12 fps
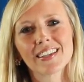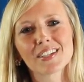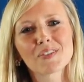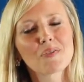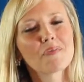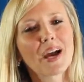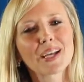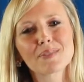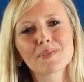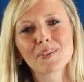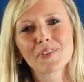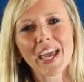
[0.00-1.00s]
This reminds
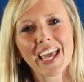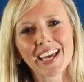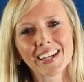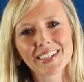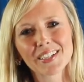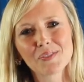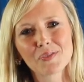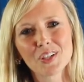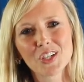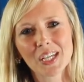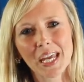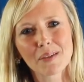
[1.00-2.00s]
me of Hannah when
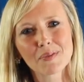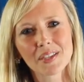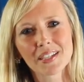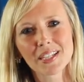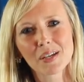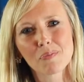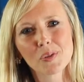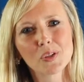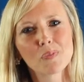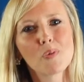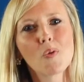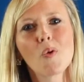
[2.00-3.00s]
she came to the temple
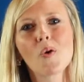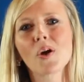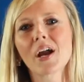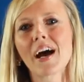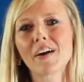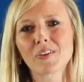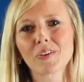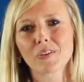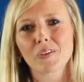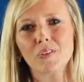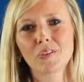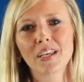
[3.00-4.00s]
to pour out her
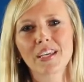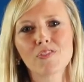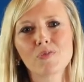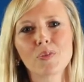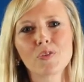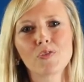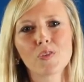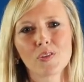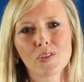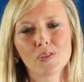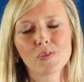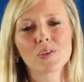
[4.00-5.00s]
grief before
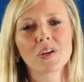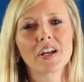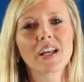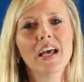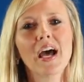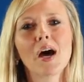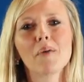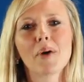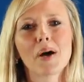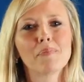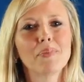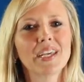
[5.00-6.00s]
the Lord
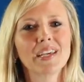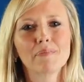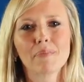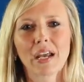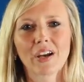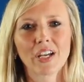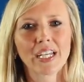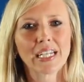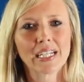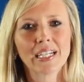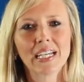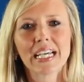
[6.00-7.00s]
about being barren.